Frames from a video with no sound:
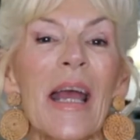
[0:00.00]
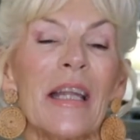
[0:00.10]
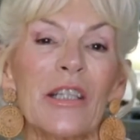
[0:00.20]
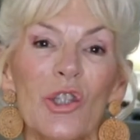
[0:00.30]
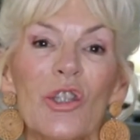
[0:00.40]

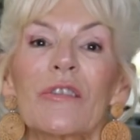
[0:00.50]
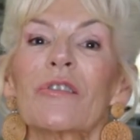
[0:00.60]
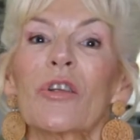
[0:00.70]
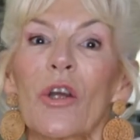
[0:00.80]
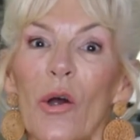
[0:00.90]
And it
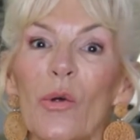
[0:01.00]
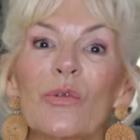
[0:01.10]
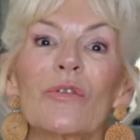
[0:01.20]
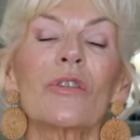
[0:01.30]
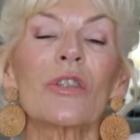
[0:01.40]
just
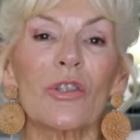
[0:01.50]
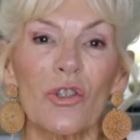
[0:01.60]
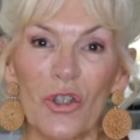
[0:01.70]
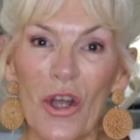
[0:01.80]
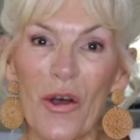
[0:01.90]
goes to
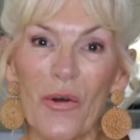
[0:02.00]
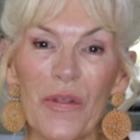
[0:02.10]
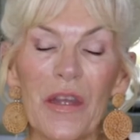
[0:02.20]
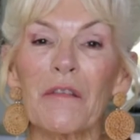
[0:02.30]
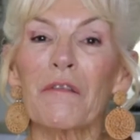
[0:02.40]

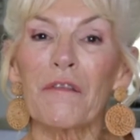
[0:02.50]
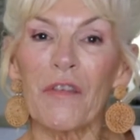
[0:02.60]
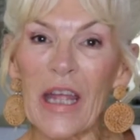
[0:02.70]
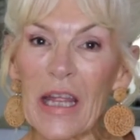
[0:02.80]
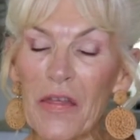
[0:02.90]
show that
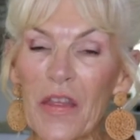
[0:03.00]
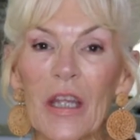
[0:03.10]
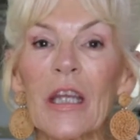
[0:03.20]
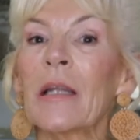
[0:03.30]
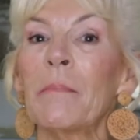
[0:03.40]
faith
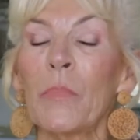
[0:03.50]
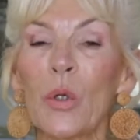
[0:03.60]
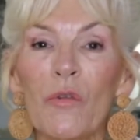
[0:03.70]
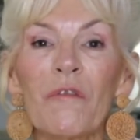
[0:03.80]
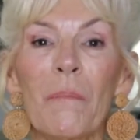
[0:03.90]
can
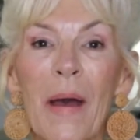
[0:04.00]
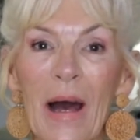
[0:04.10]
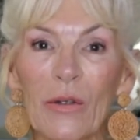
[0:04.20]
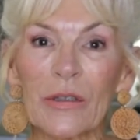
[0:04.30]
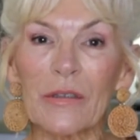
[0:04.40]
move
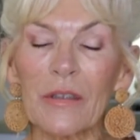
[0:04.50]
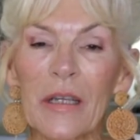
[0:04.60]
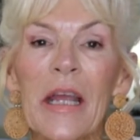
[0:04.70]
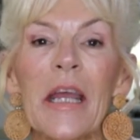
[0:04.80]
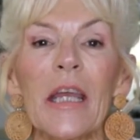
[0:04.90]
mountains.
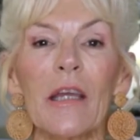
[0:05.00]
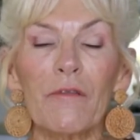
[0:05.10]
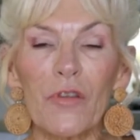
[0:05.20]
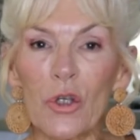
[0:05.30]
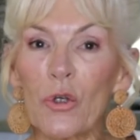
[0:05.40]

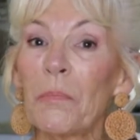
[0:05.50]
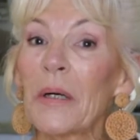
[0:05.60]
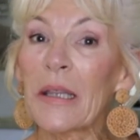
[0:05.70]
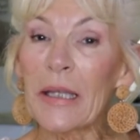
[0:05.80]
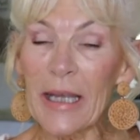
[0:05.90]
If you
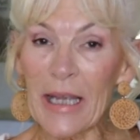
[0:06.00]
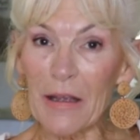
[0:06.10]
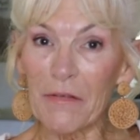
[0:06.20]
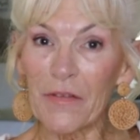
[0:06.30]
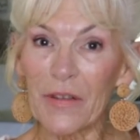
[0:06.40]

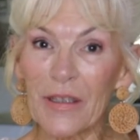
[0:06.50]
believe